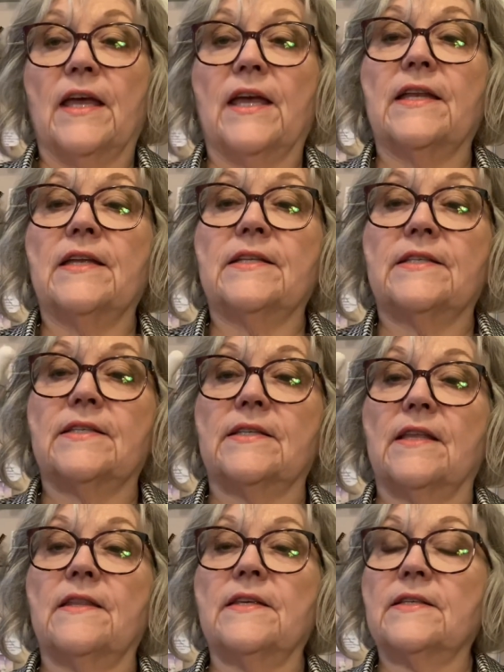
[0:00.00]
And it's
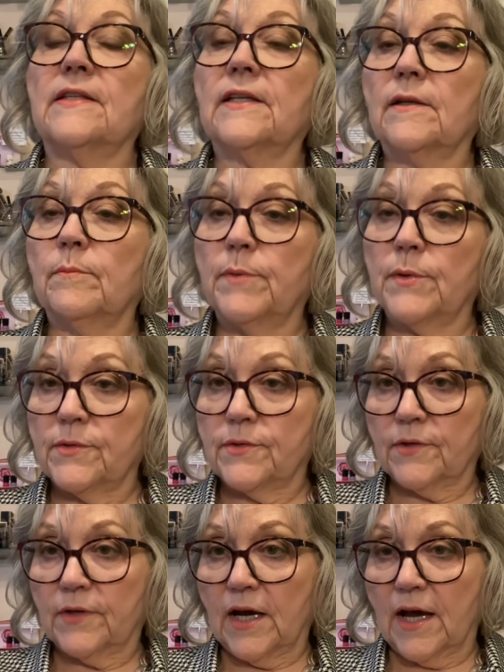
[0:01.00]
this little
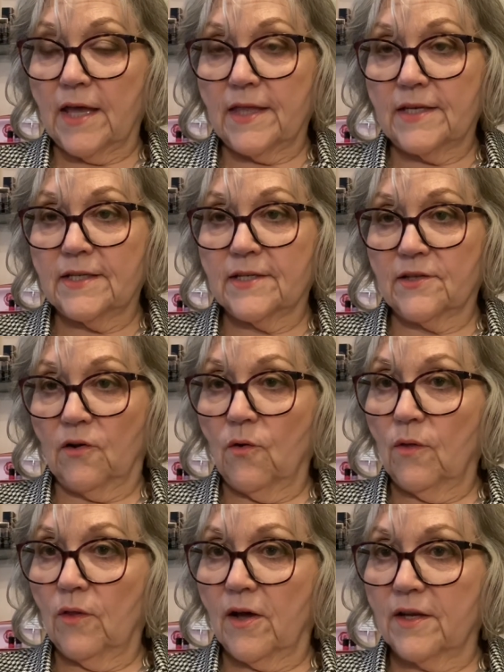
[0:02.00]
booster guy that does a
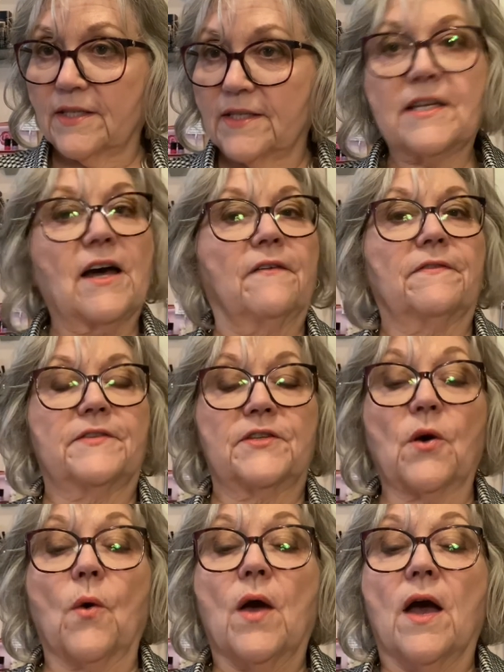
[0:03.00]
whole lot of stuff.
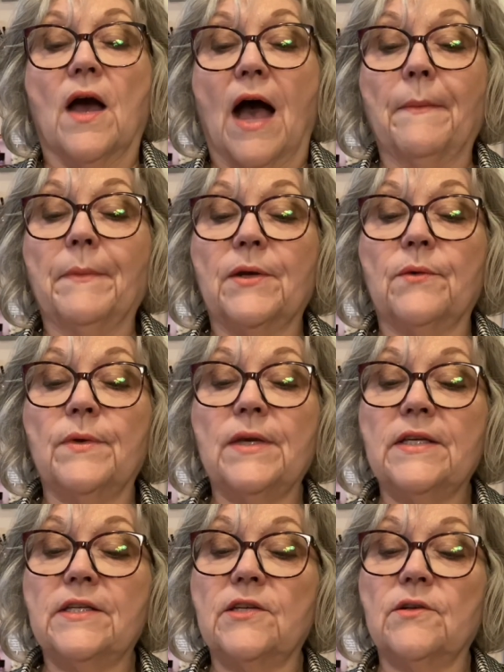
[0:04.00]
So I'm going to
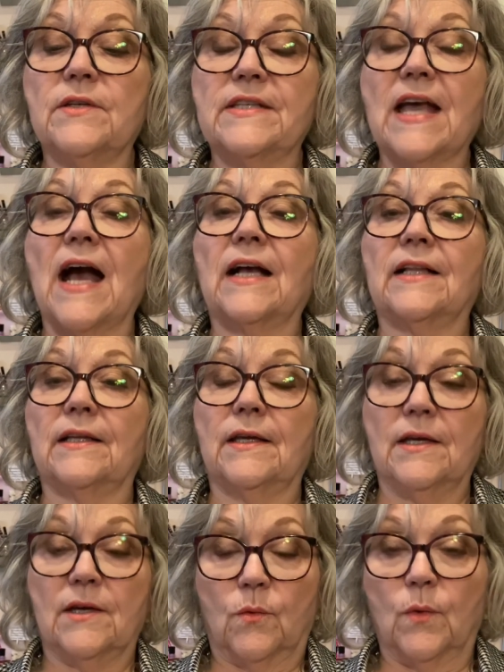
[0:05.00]
read to you exactly
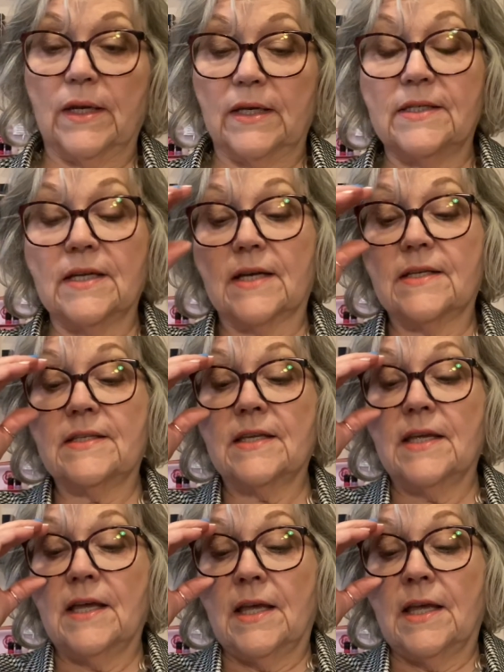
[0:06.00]
what it does.